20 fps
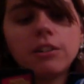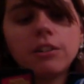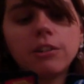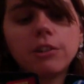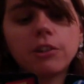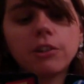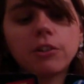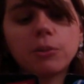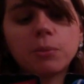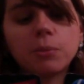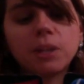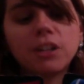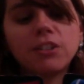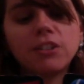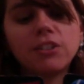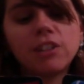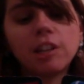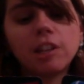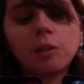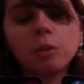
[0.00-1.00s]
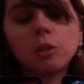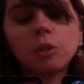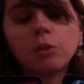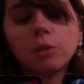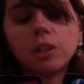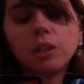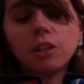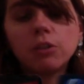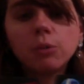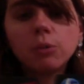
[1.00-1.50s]
It's expired January
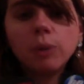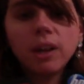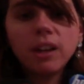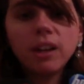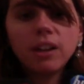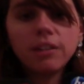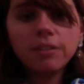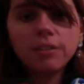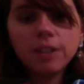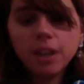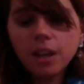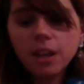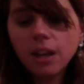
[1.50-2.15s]
2012.